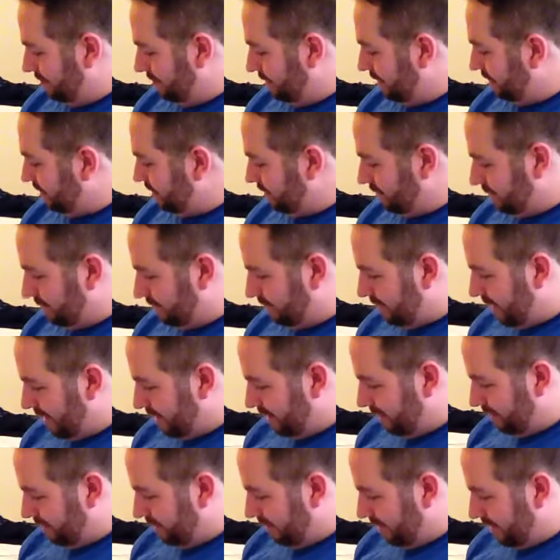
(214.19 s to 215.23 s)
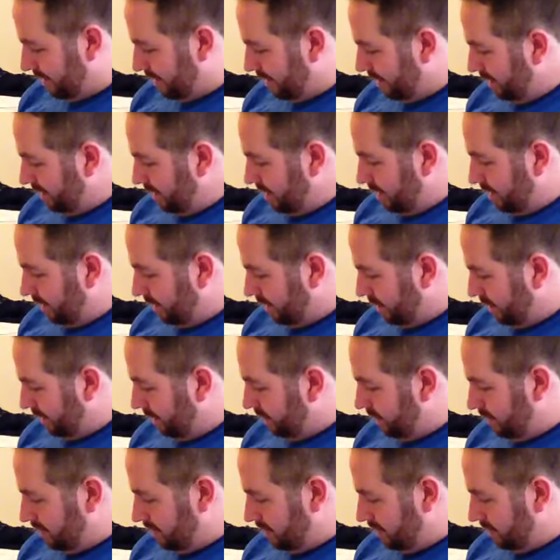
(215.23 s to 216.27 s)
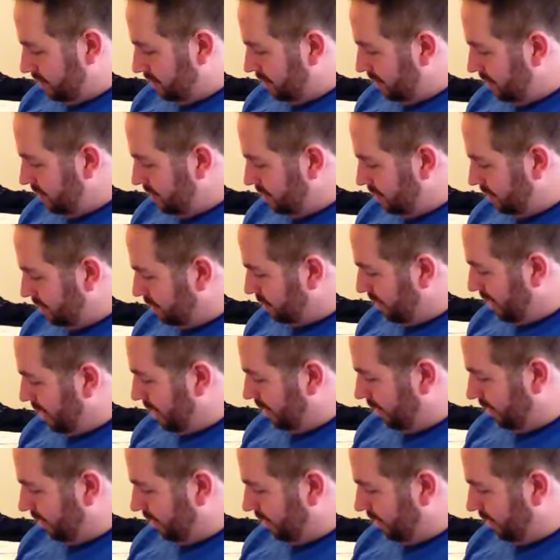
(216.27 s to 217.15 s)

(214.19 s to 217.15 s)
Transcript: "but if you're dissatisfied, I'll give you your dry